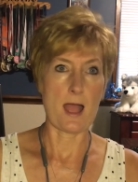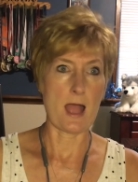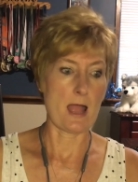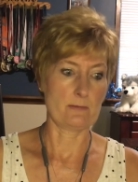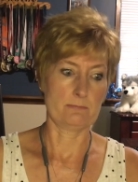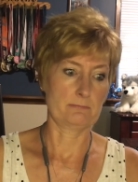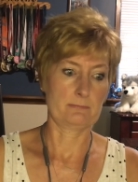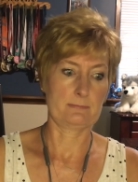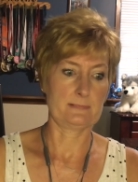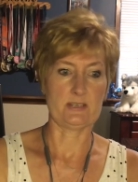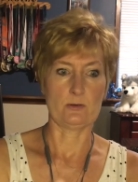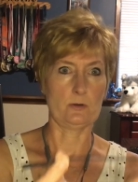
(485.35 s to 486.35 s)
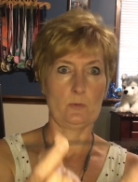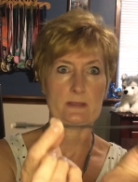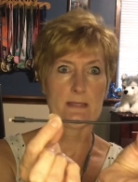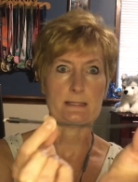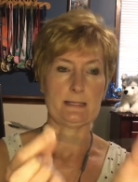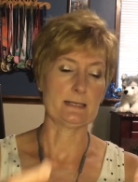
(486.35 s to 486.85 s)
I don't know what
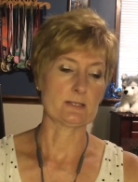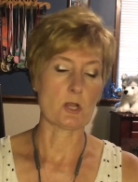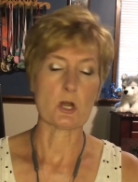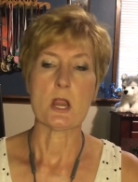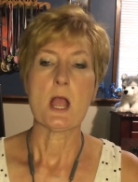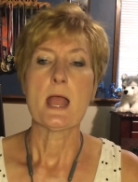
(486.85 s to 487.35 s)
these things are.